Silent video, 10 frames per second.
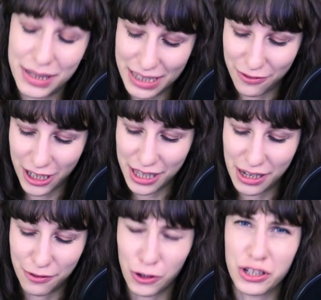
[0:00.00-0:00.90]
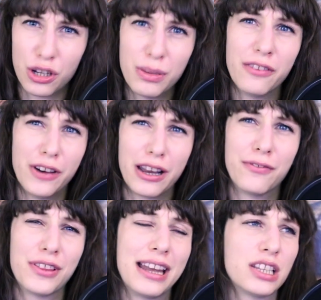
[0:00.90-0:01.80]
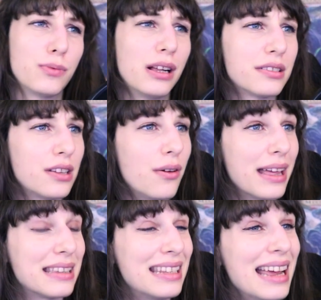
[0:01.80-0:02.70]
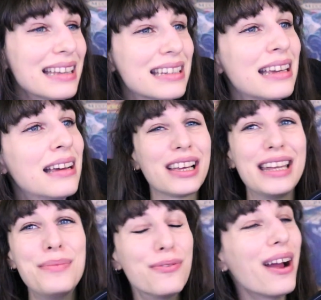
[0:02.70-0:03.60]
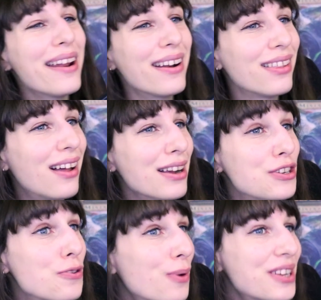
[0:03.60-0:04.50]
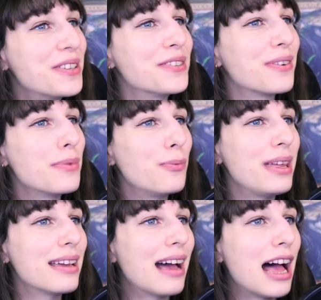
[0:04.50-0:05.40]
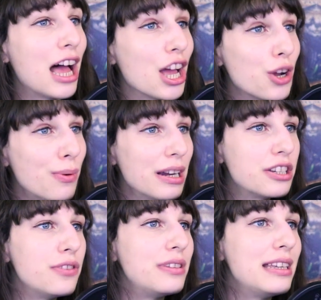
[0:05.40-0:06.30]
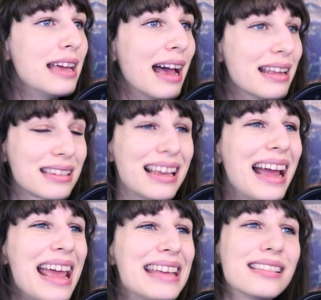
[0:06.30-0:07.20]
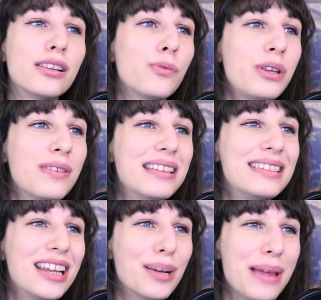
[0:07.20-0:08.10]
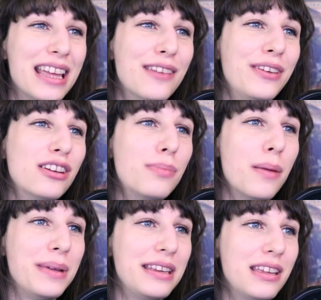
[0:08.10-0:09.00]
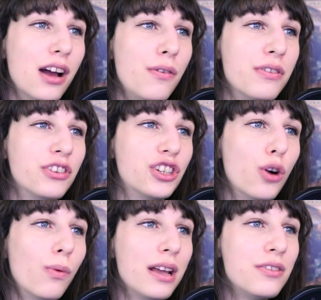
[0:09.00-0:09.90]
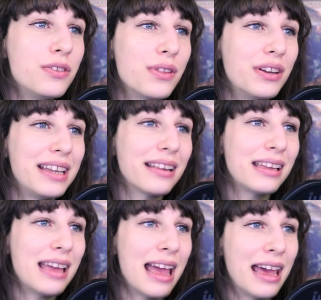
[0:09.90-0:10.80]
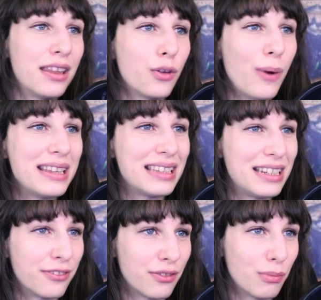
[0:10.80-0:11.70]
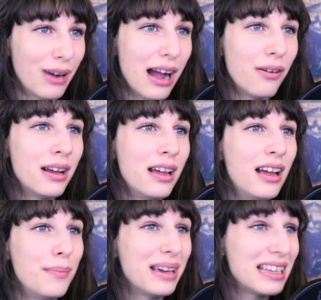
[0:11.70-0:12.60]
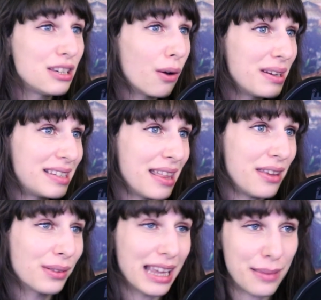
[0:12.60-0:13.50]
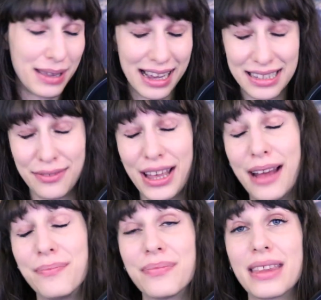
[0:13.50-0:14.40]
Pacific, and then of course there'll be a VOD up for that as well. So that's next. Gonna move right on along to questions from the week. Uh, Queer2T asks, Hi Hazel, would you consider making a video about BDO? You could show what you do there daily and the ways it's different from WoW, because you always say that you like it because of that.